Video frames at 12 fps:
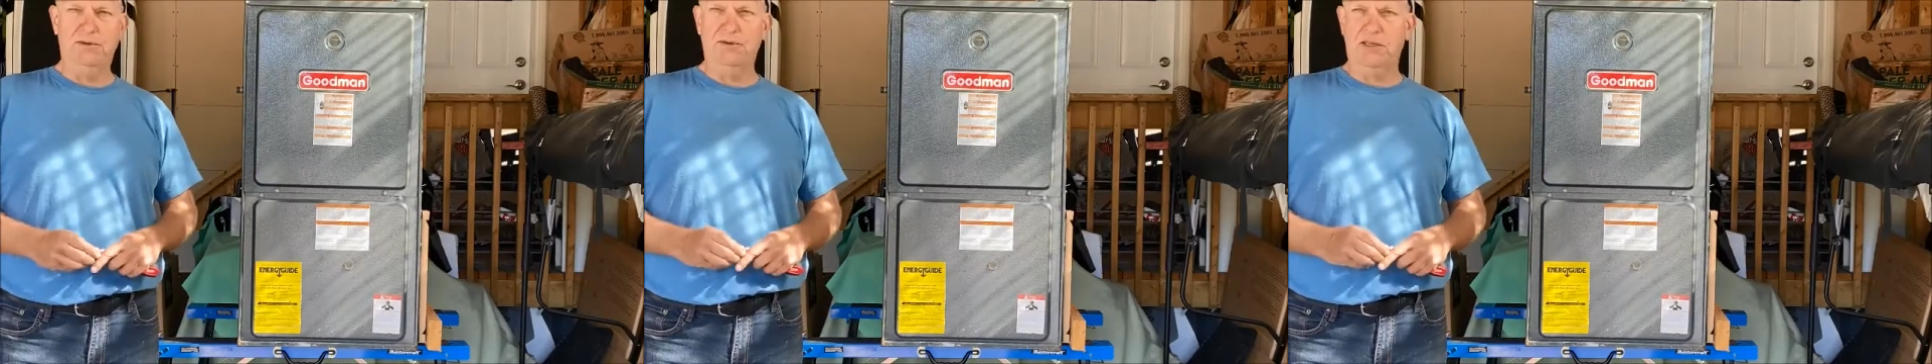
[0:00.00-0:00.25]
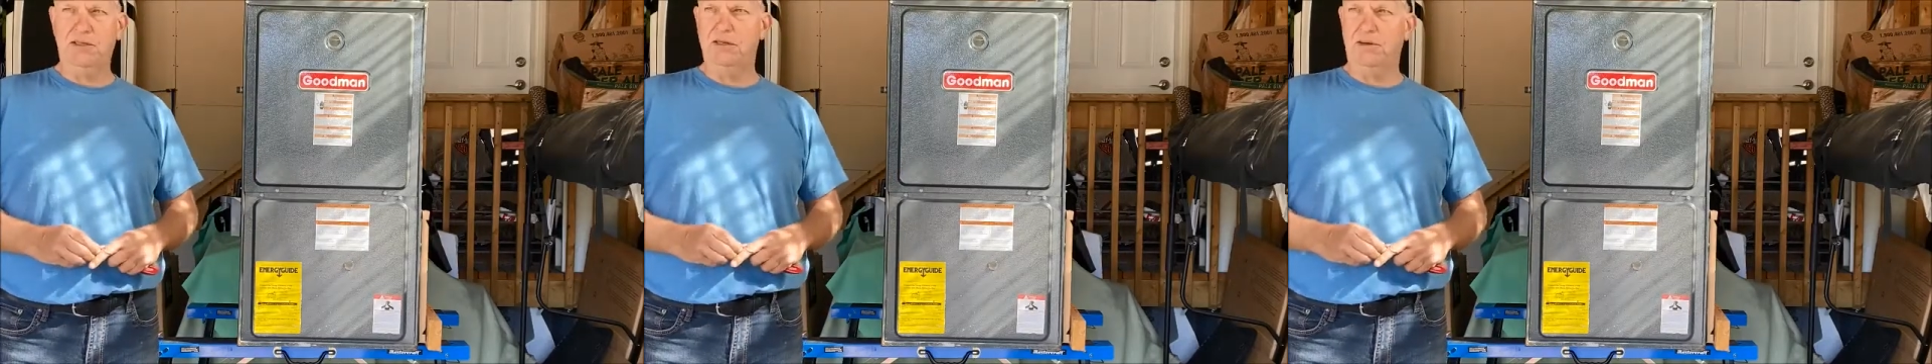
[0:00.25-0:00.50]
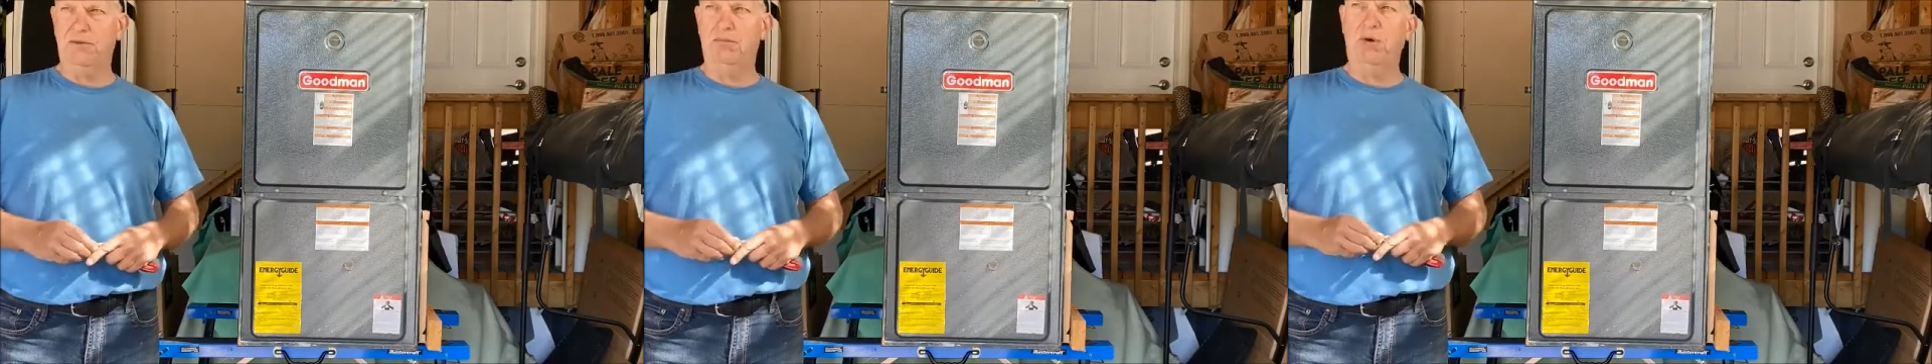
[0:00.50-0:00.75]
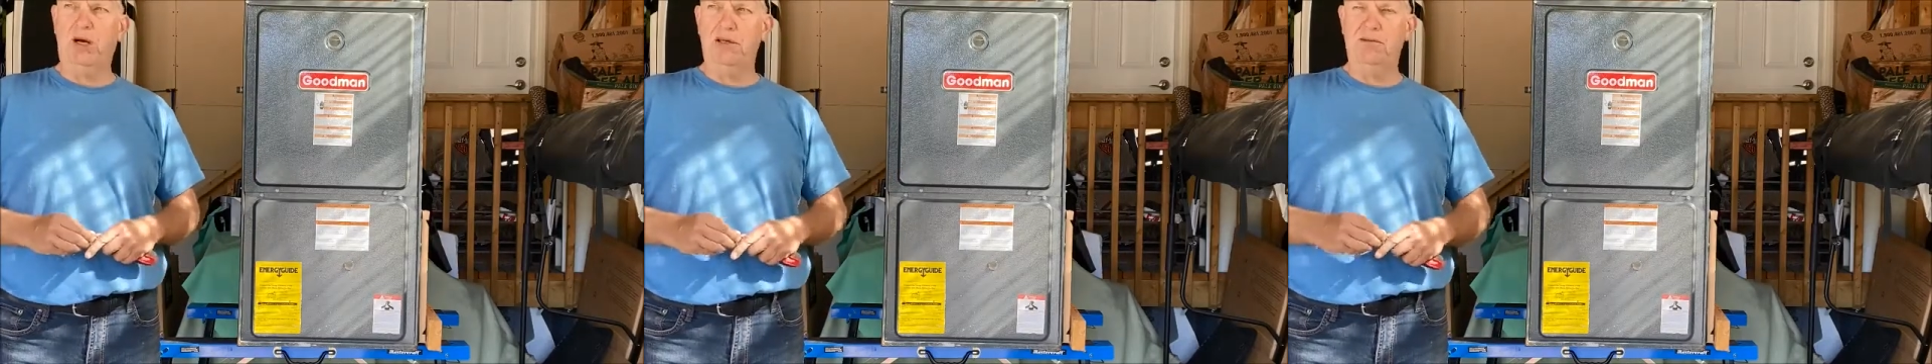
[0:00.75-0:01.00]
6 different
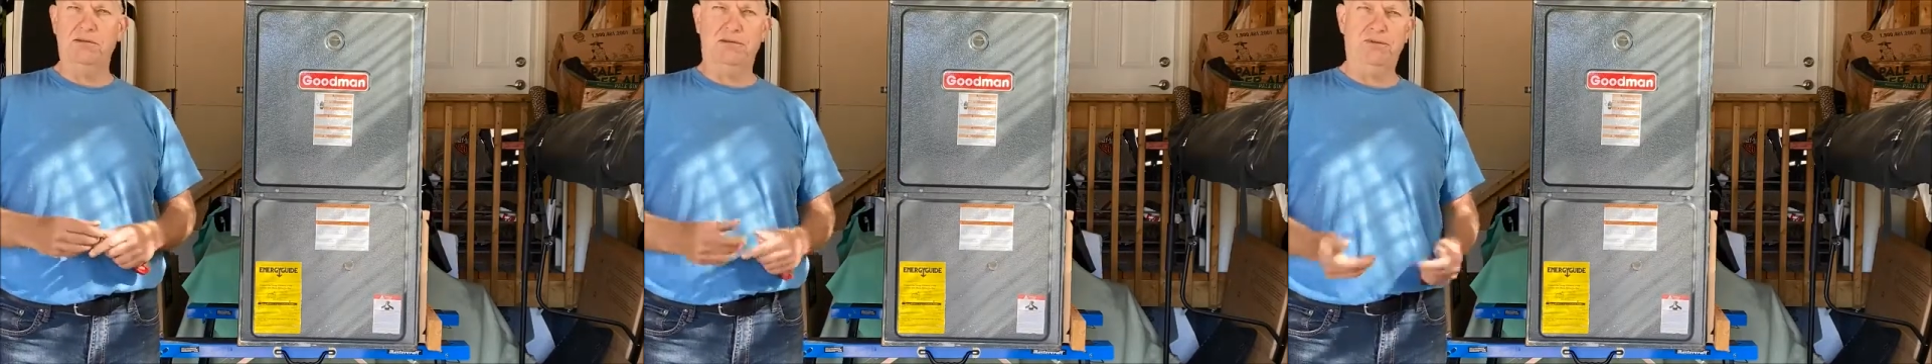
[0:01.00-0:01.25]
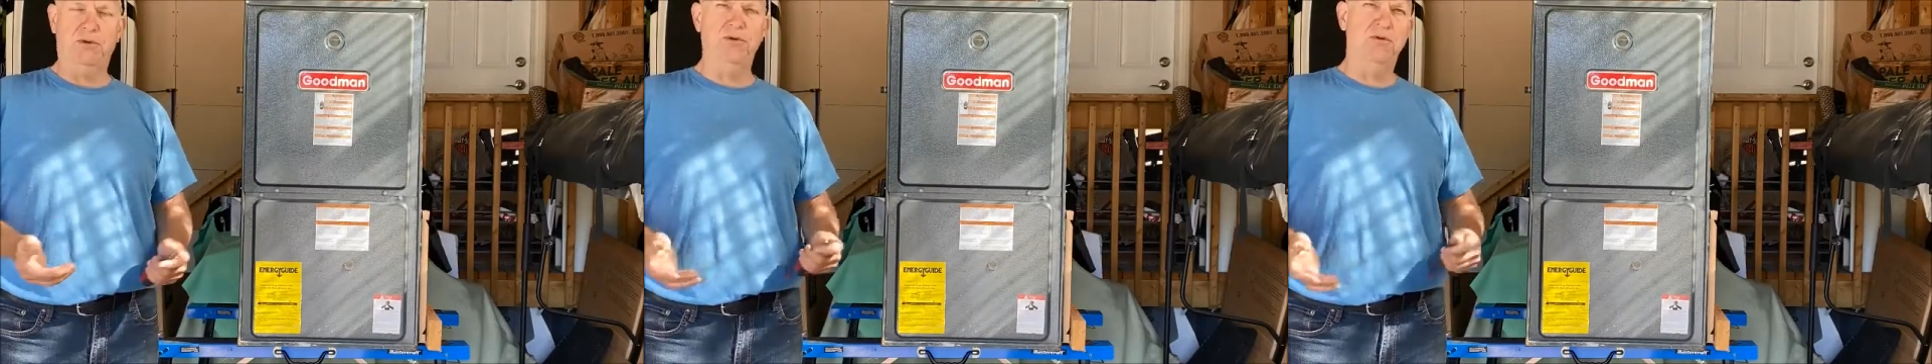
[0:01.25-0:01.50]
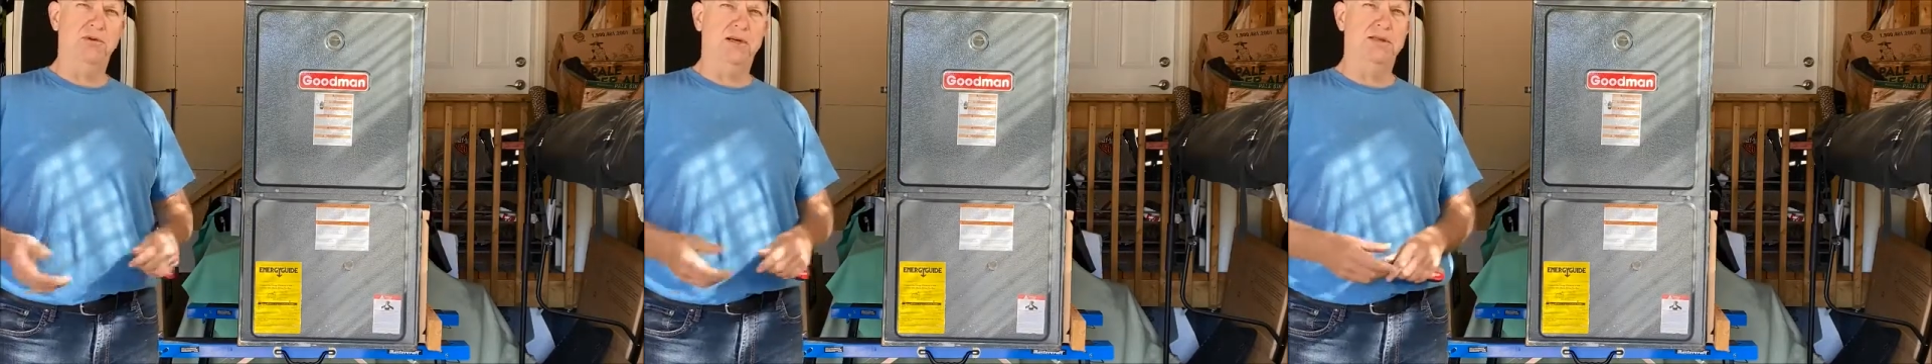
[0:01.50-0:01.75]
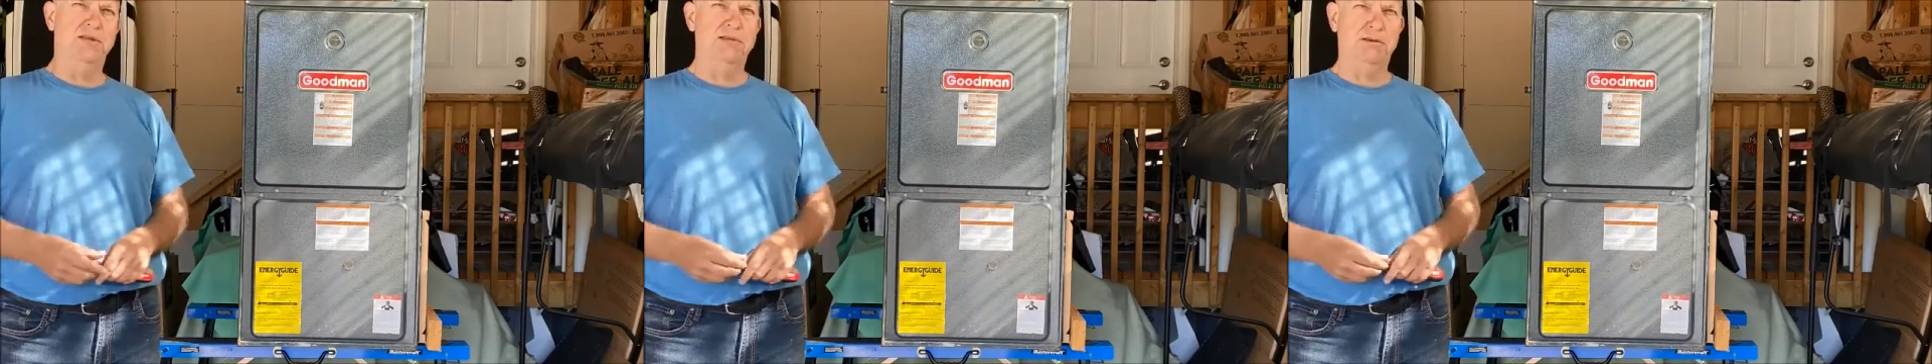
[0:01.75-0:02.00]
boxes of filter
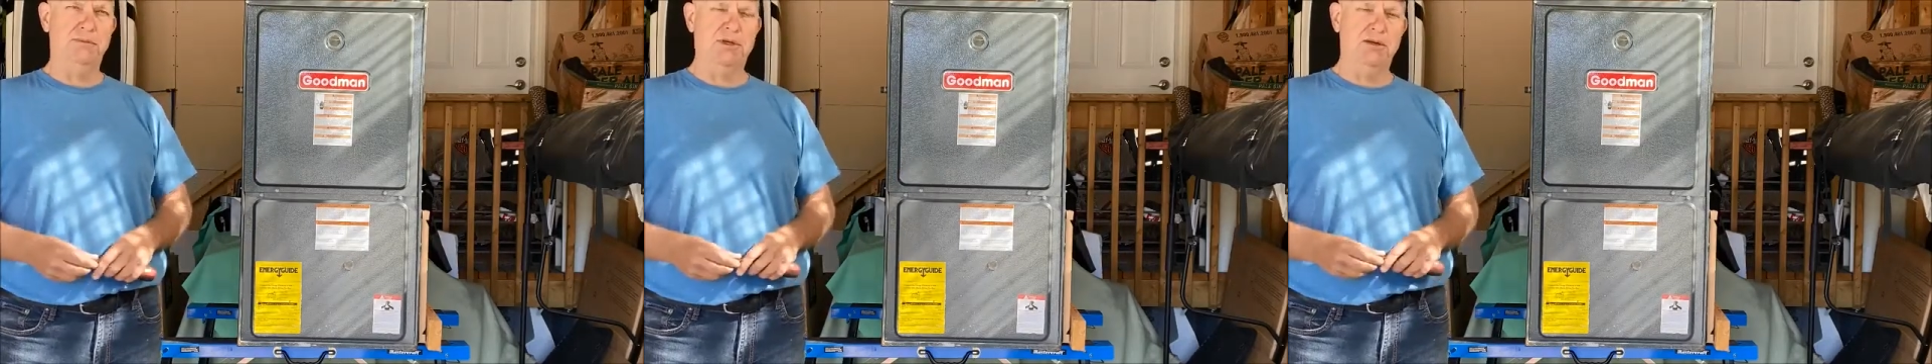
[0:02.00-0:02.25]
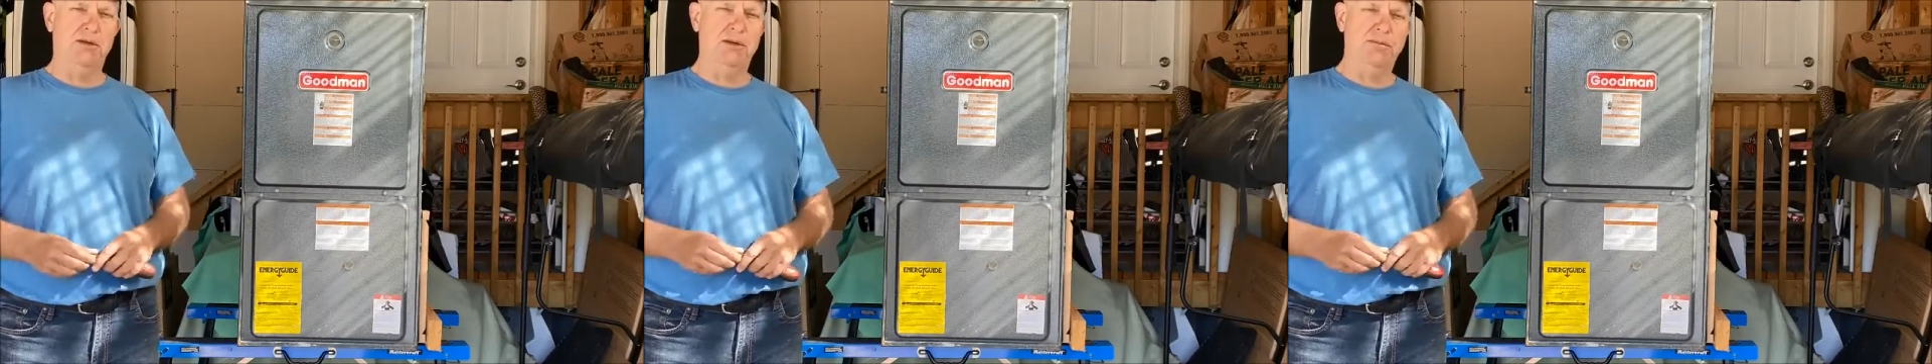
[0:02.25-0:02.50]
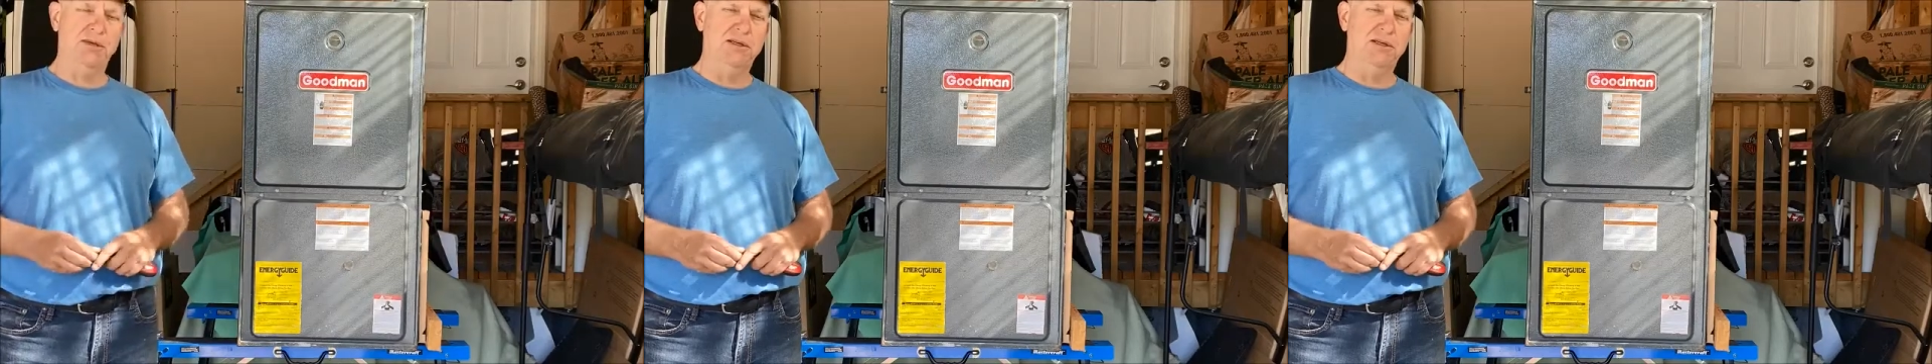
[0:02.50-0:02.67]
sizes in my truck,